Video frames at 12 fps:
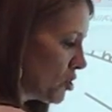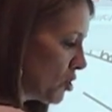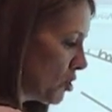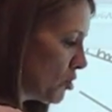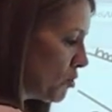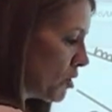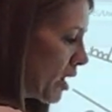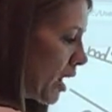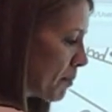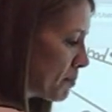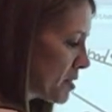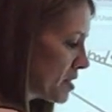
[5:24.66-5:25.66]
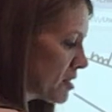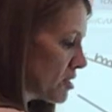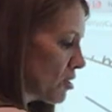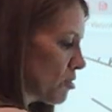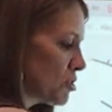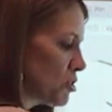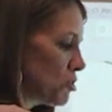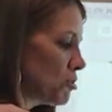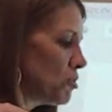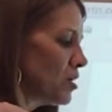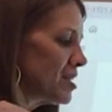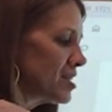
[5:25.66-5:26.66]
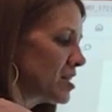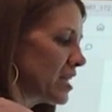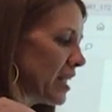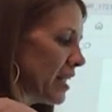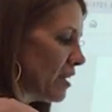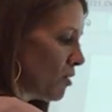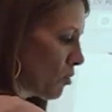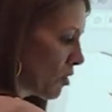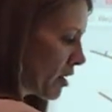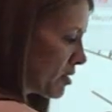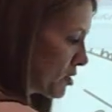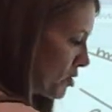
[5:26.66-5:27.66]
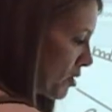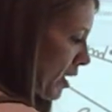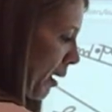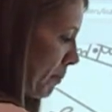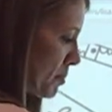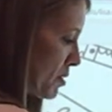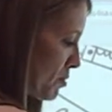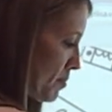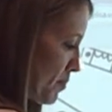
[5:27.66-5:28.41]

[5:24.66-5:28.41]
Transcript: 2 cups. So 2C, or 2 cups.